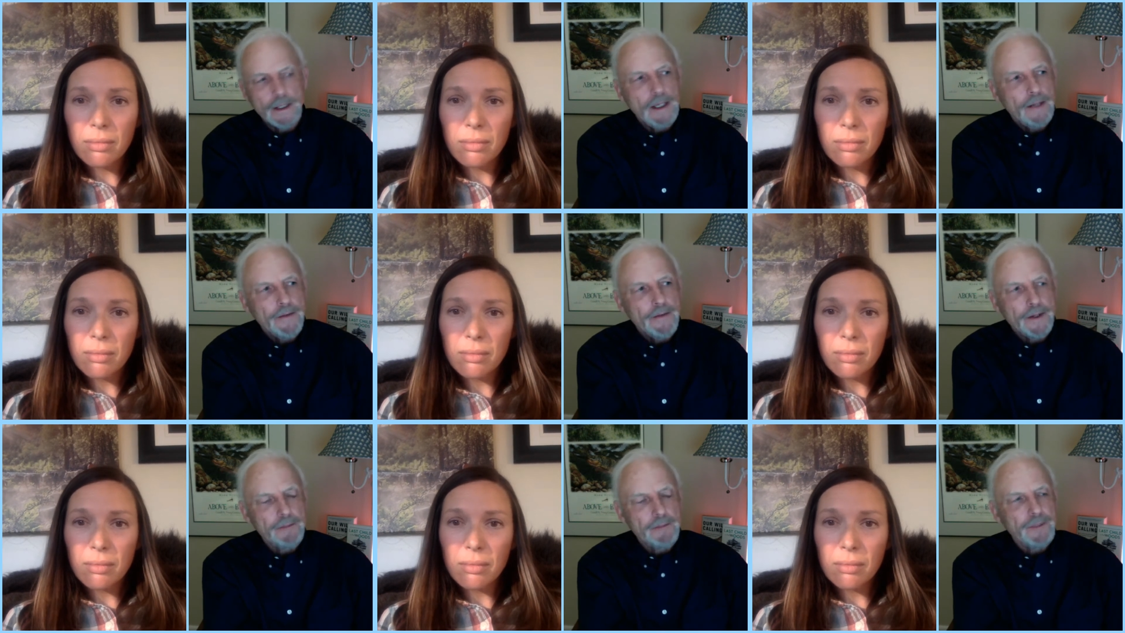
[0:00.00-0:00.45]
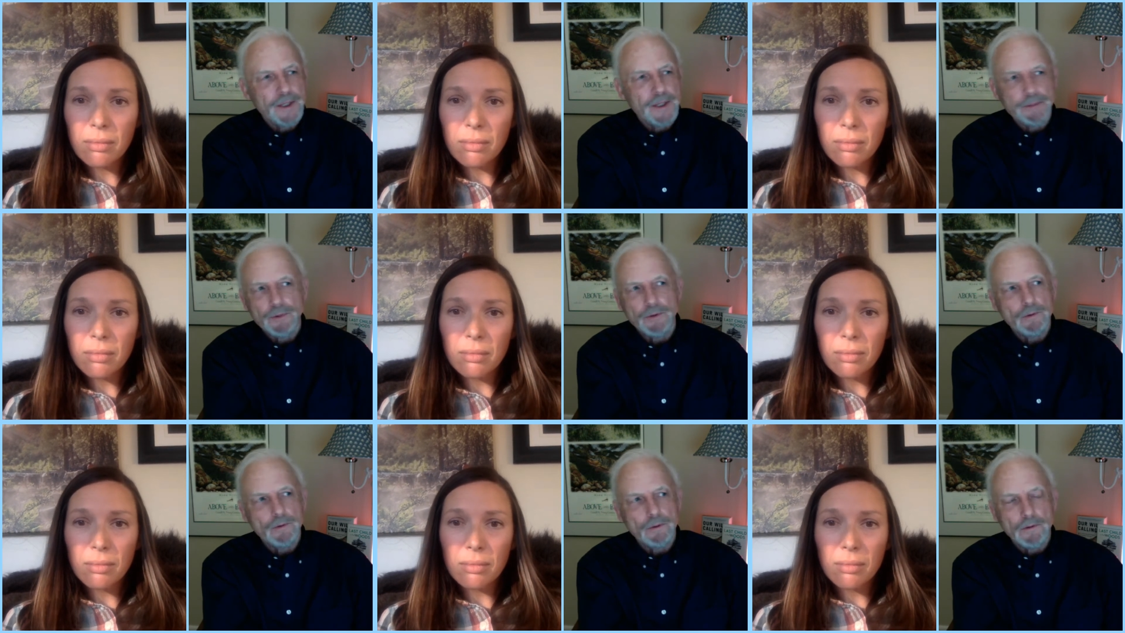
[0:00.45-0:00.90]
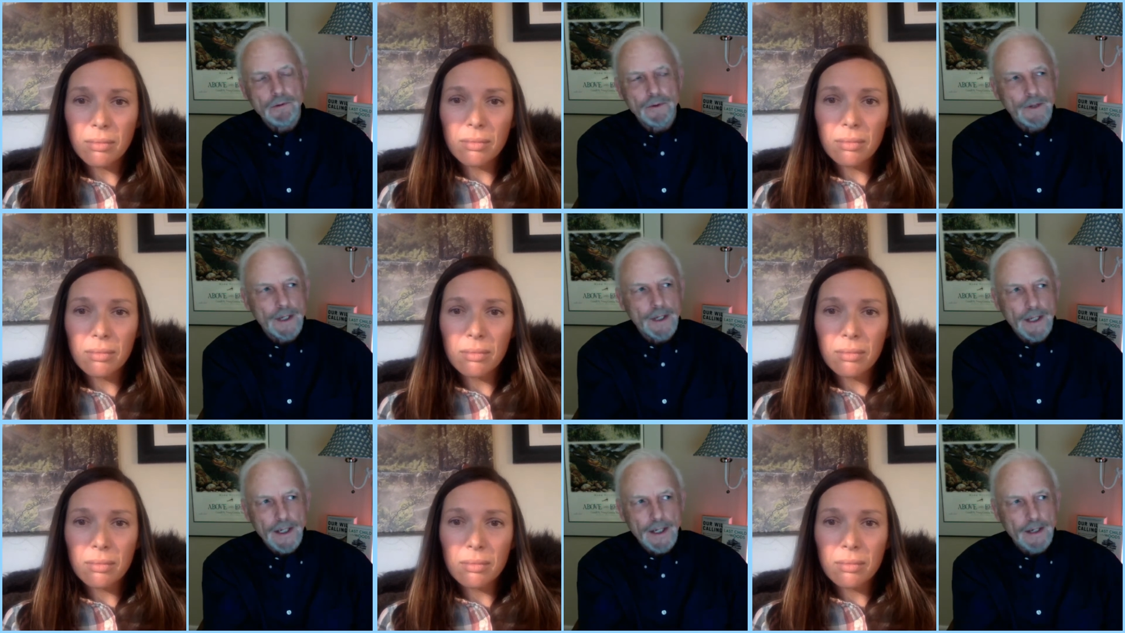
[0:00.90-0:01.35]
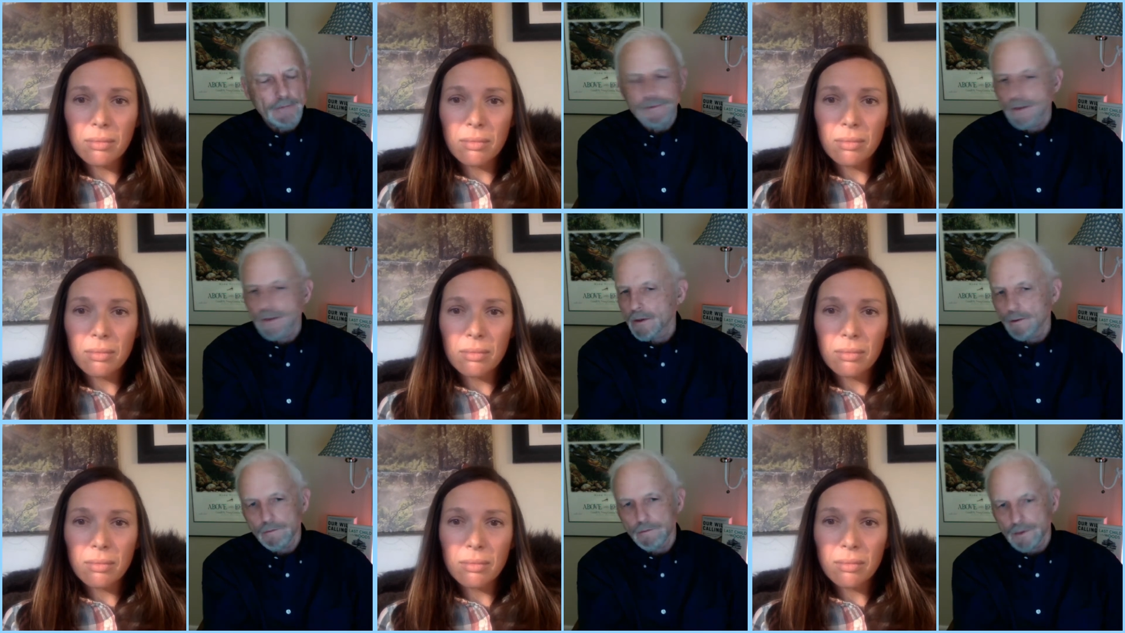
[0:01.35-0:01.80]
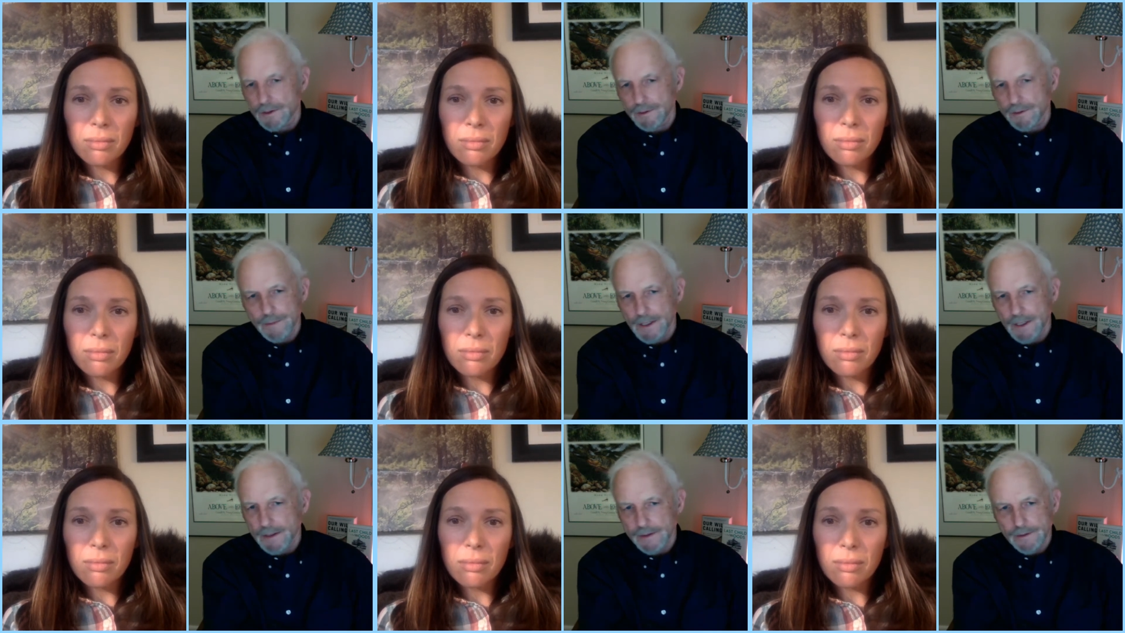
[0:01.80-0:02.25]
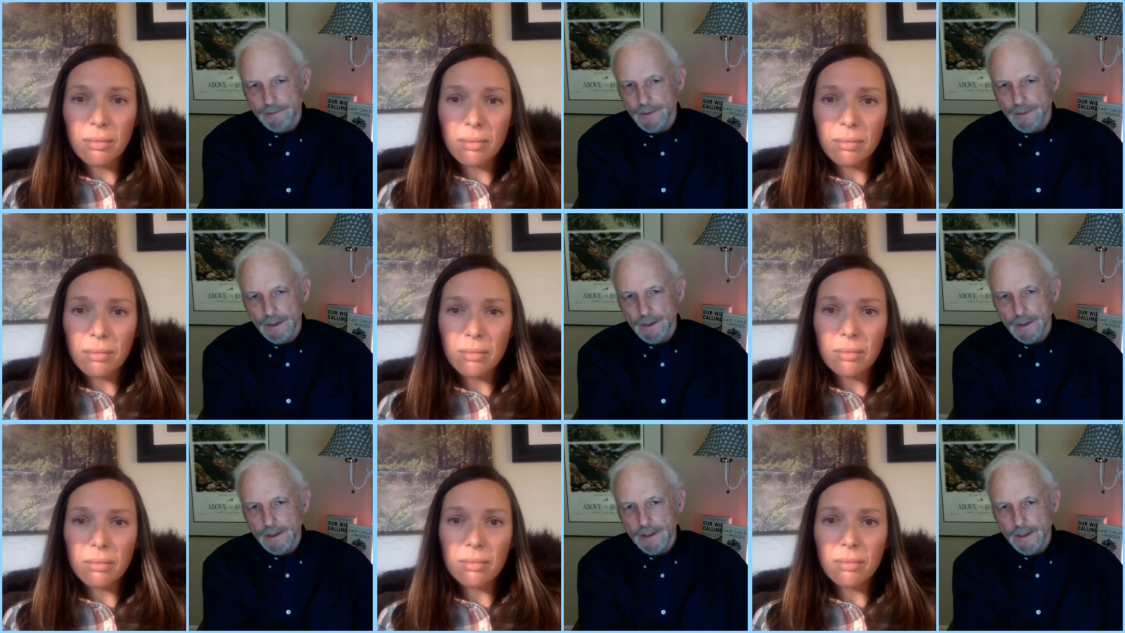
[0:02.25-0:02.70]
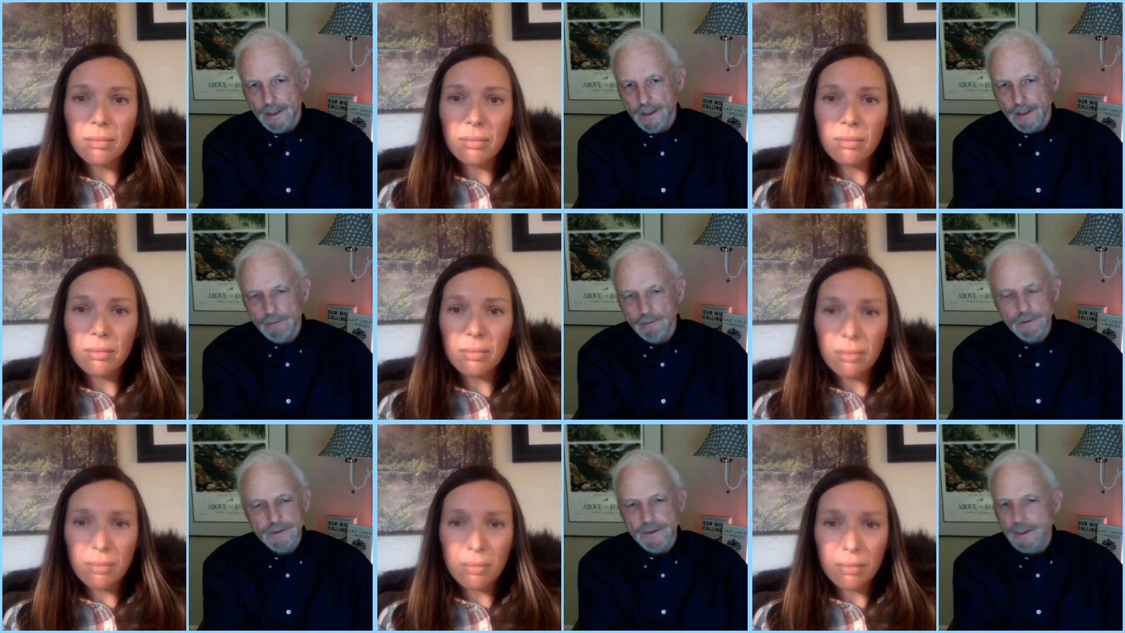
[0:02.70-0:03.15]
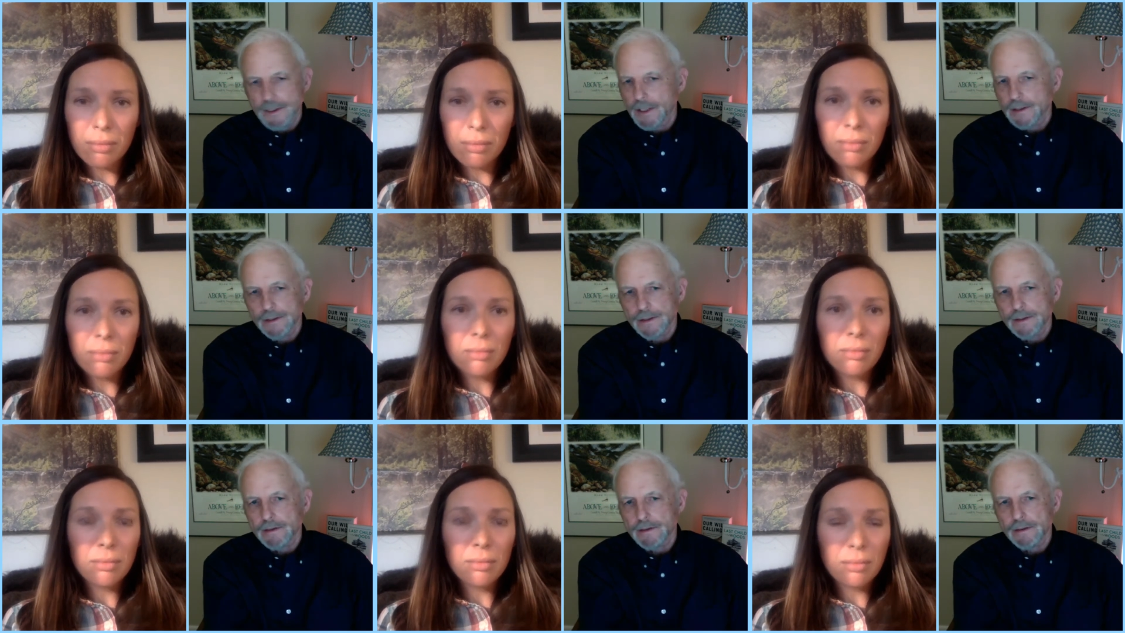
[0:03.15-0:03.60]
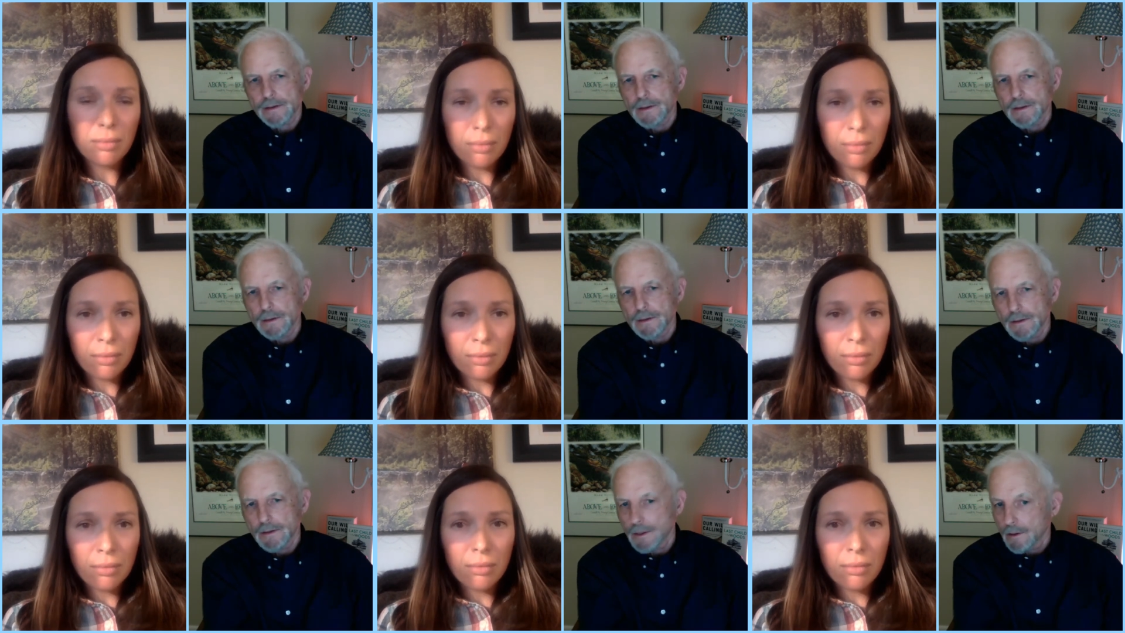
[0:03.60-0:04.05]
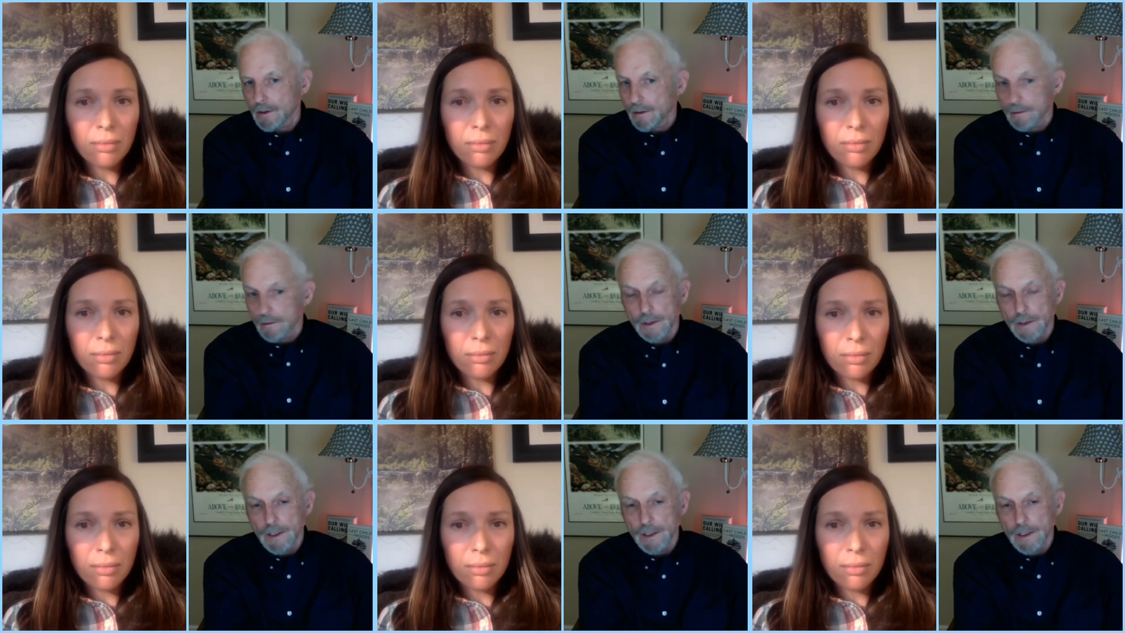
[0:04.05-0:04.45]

Speaker 1: then people will have no responsibility. They will sense no